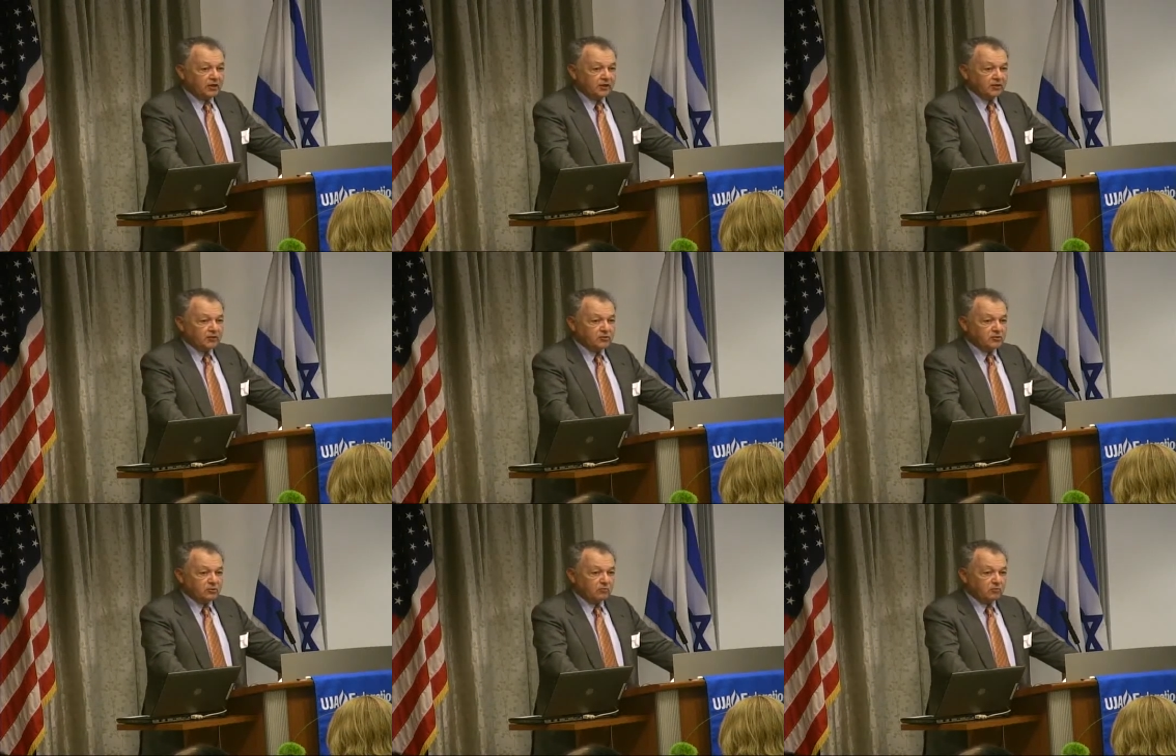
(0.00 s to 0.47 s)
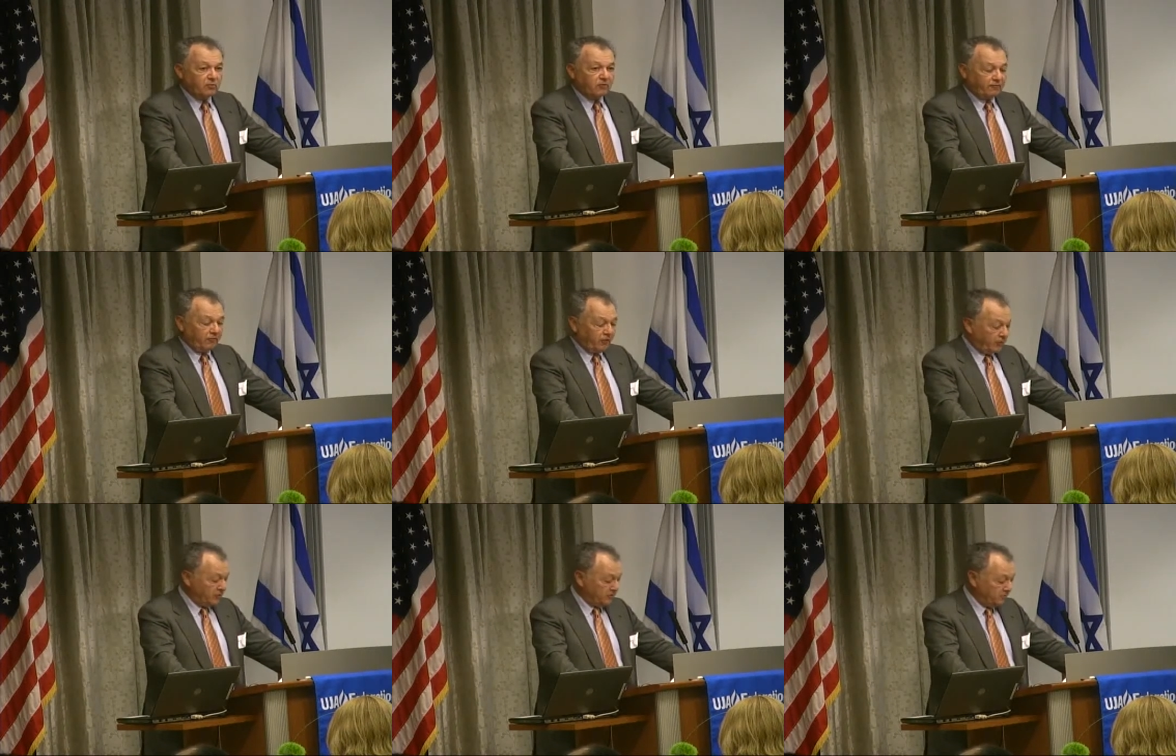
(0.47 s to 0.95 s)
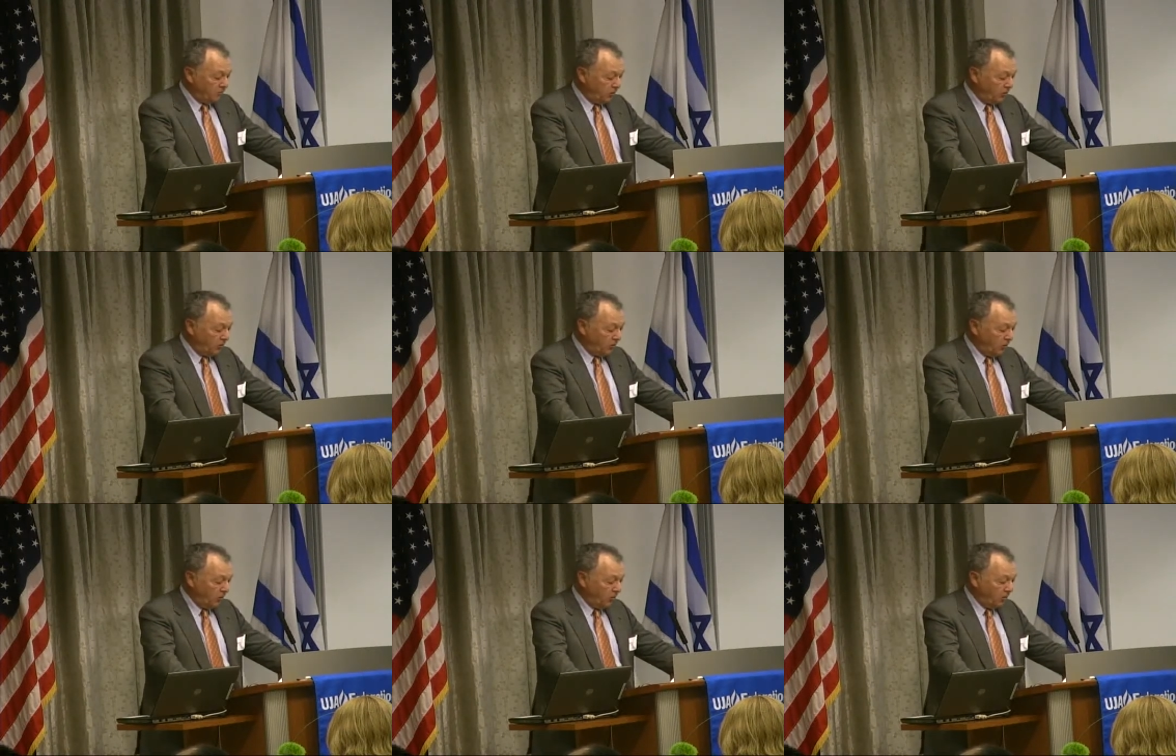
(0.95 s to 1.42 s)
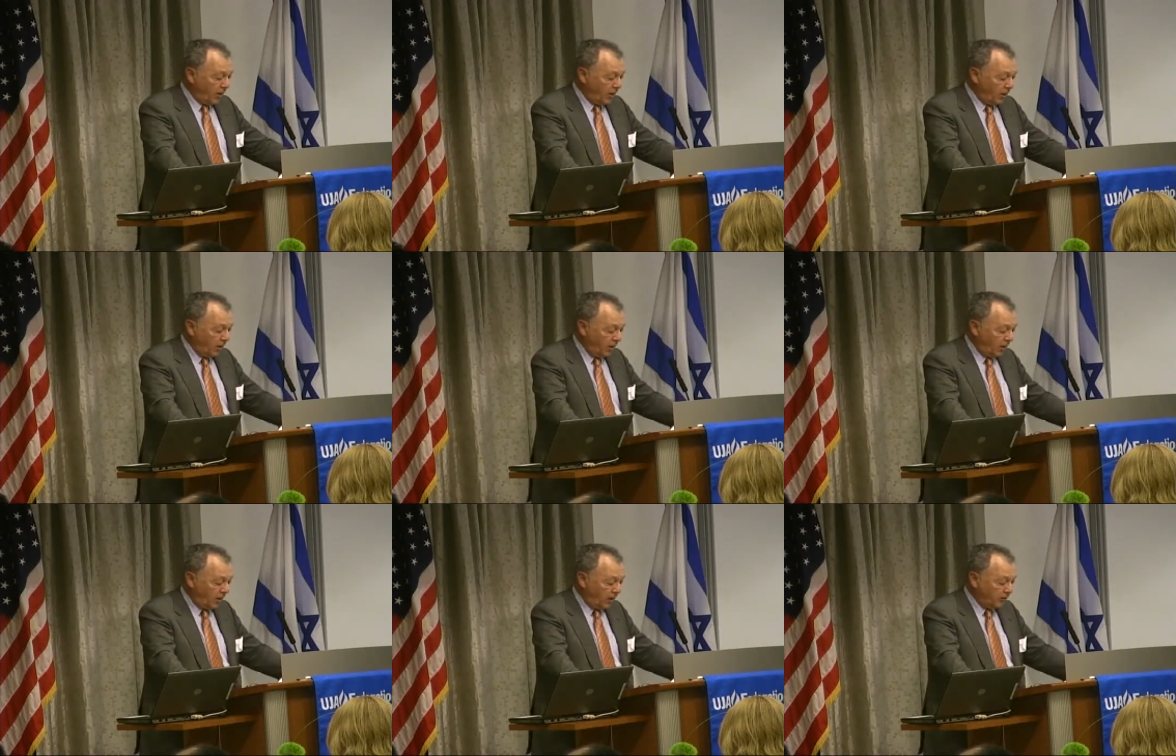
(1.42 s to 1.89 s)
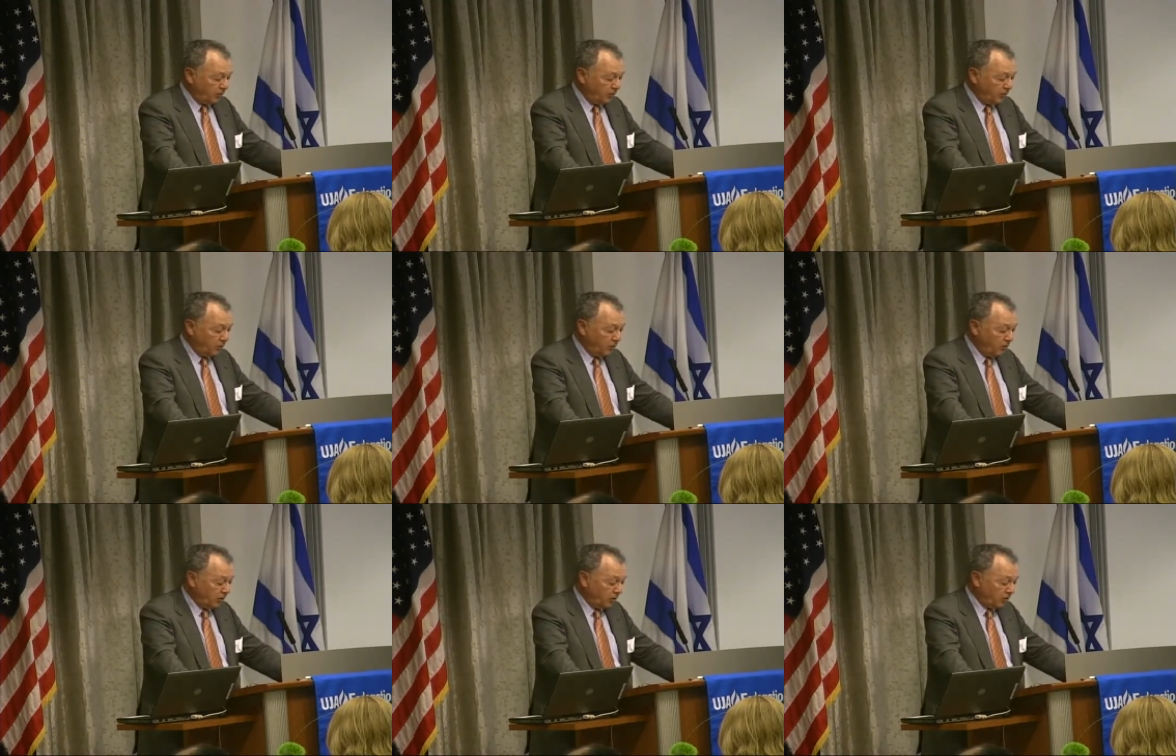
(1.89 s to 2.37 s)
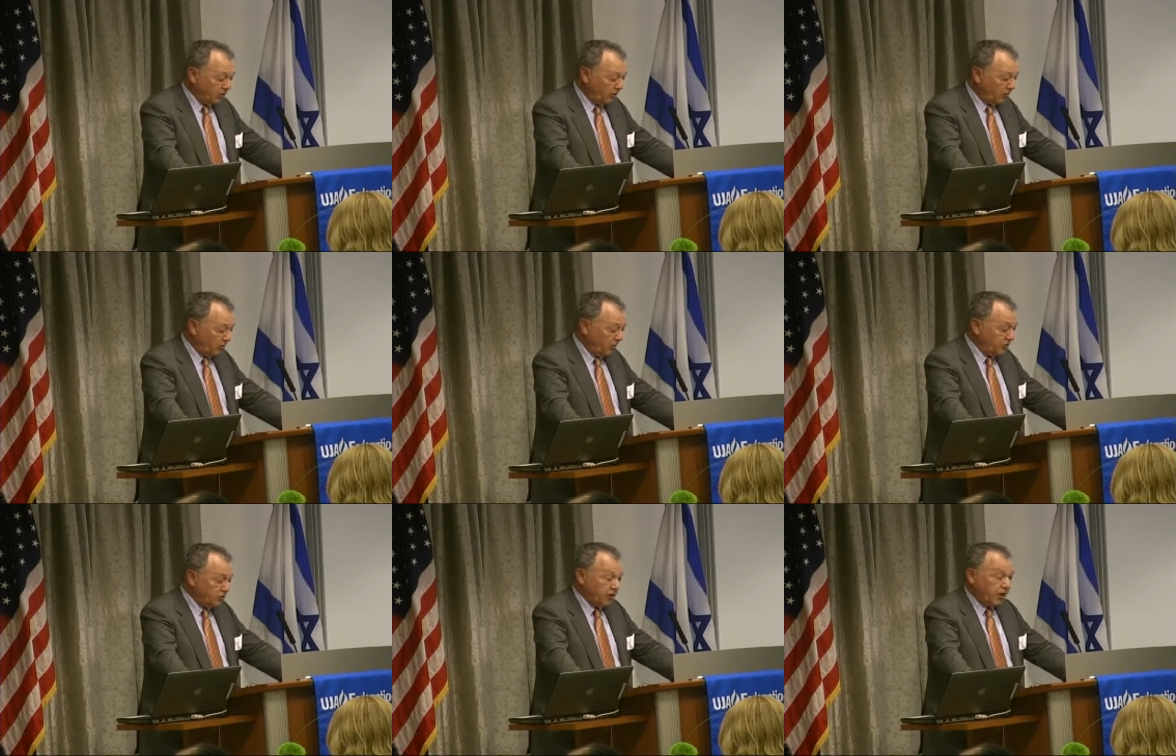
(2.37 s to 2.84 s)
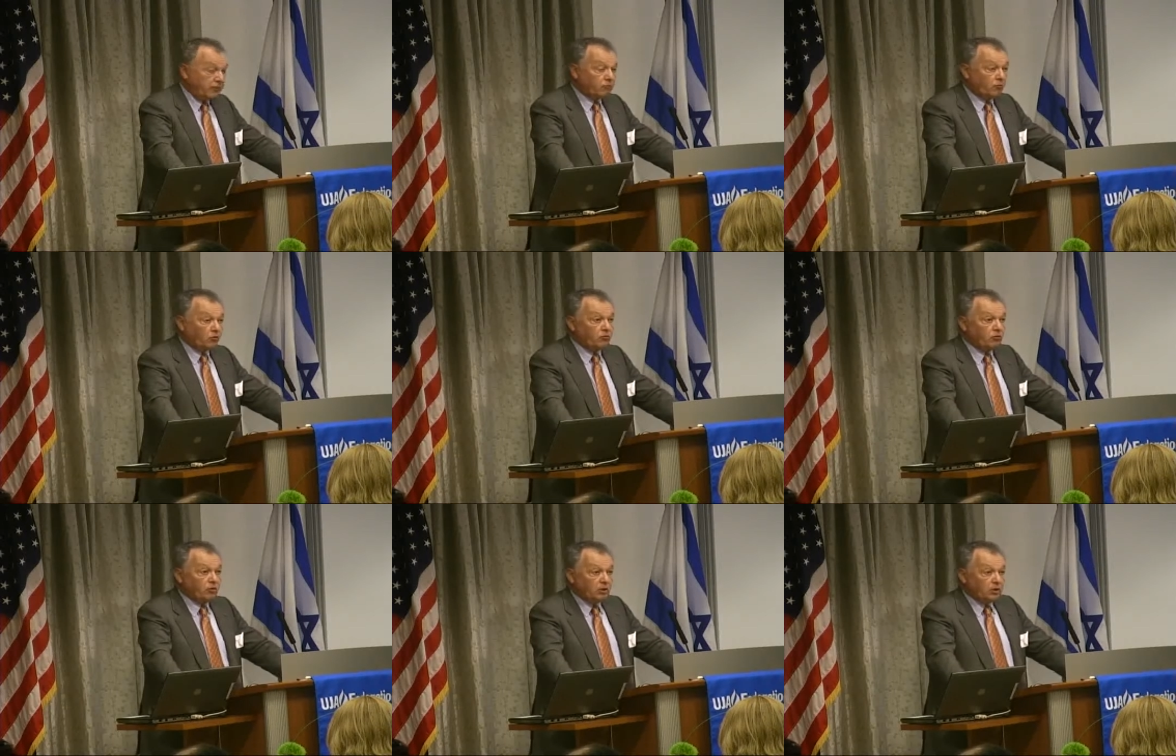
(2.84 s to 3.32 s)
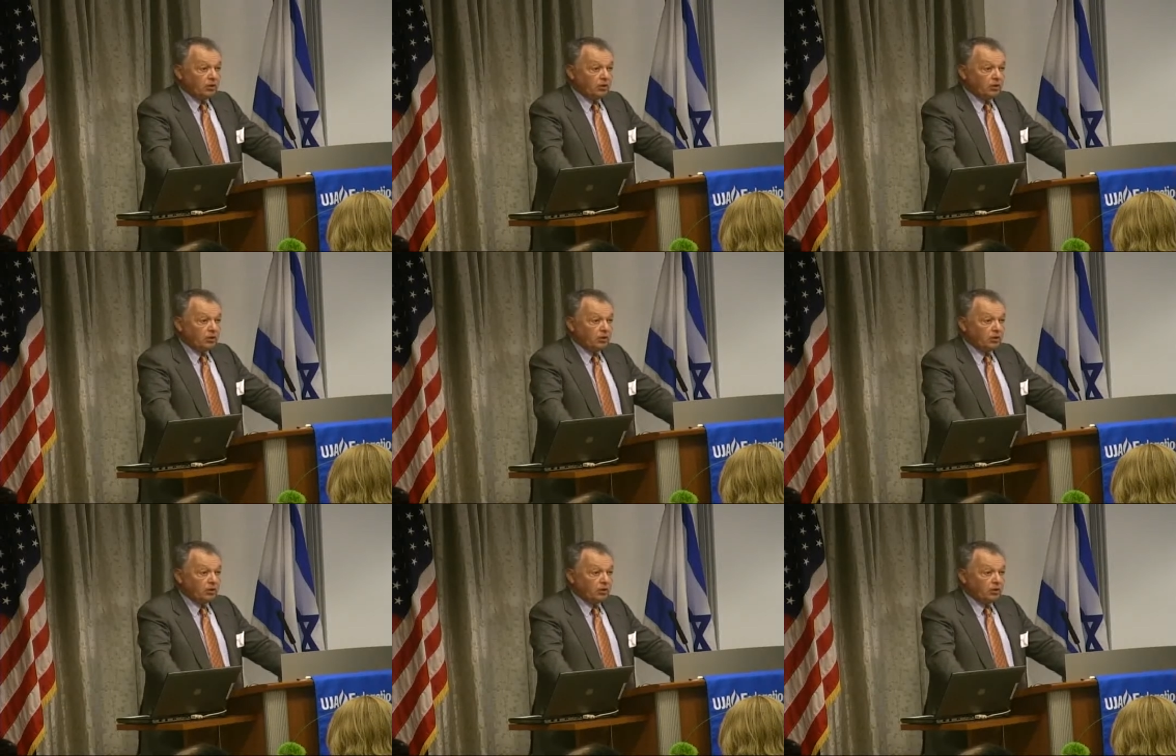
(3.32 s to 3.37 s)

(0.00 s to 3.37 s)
Consumer Affairs Bureau and the New York Attorney General,